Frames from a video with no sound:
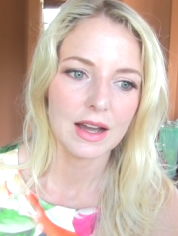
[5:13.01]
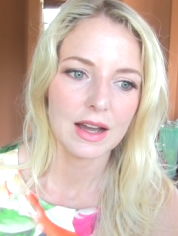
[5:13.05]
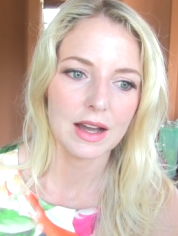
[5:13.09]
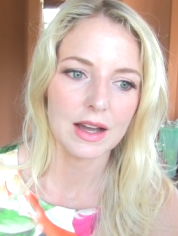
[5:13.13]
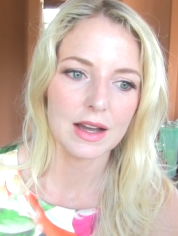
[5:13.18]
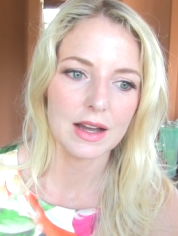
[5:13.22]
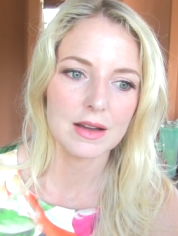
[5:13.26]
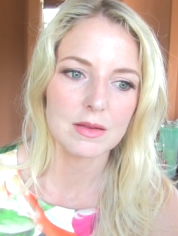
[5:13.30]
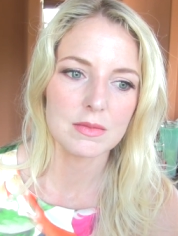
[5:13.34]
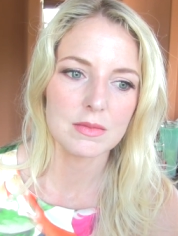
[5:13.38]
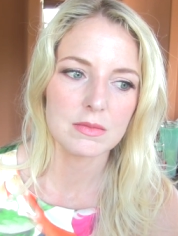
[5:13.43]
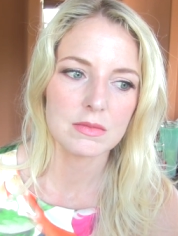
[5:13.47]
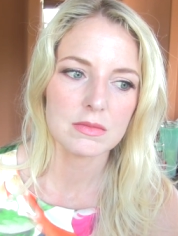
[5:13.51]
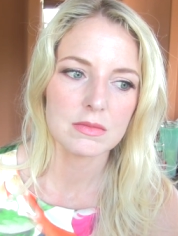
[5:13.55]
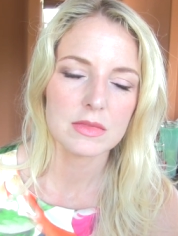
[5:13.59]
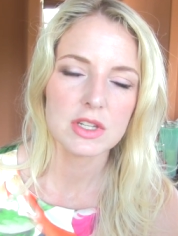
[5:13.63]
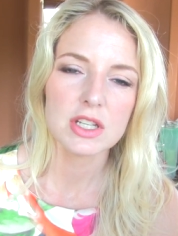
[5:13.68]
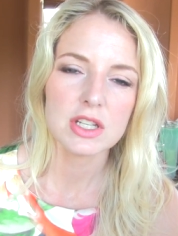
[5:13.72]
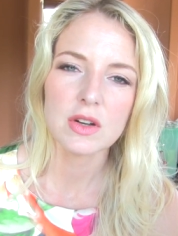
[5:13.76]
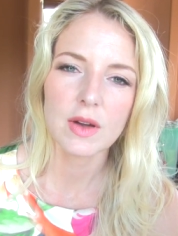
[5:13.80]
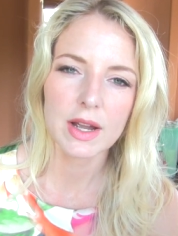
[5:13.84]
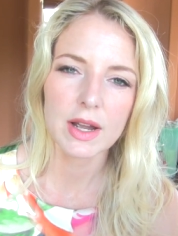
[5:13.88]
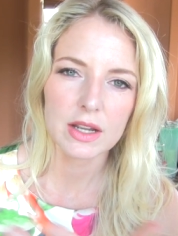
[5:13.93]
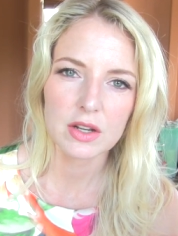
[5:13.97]
Um,
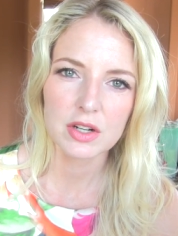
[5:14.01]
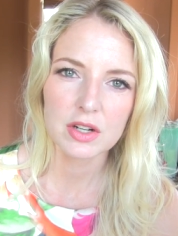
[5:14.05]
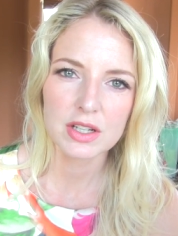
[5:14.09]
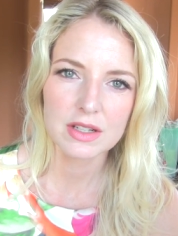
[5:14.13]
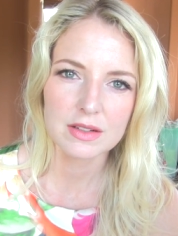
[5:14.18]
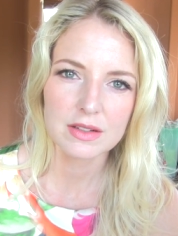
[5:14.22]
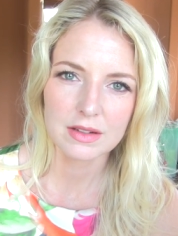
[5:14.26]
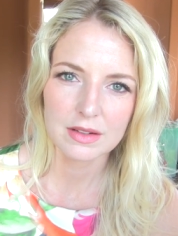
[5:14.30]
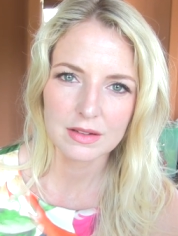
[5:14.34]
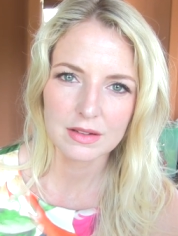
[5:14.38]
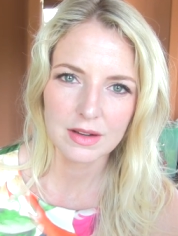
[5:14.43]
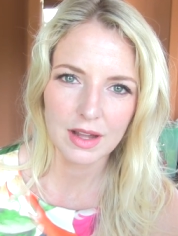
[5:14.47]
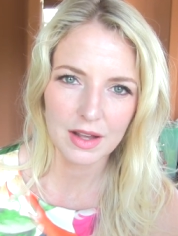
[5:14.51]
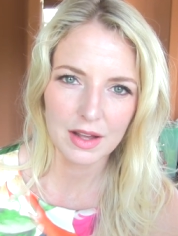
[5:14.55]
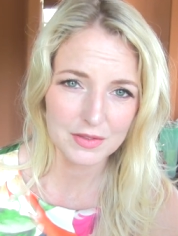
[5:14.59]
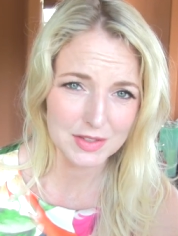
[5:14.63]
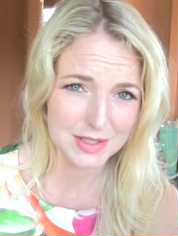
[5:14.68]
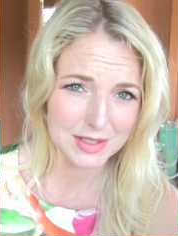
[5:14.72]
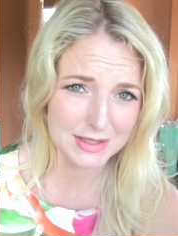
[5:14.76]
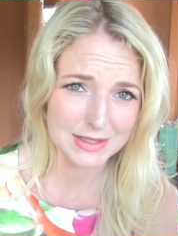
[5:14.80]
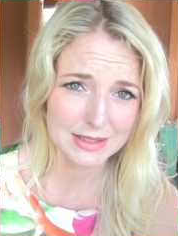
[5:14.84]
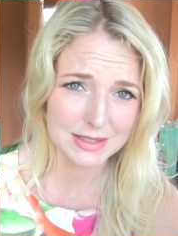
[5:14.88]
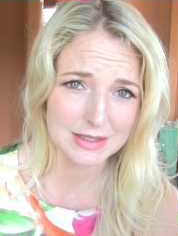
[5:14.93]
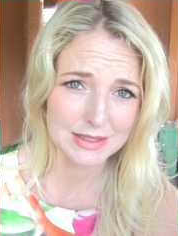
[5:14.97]
you know, I couldn't have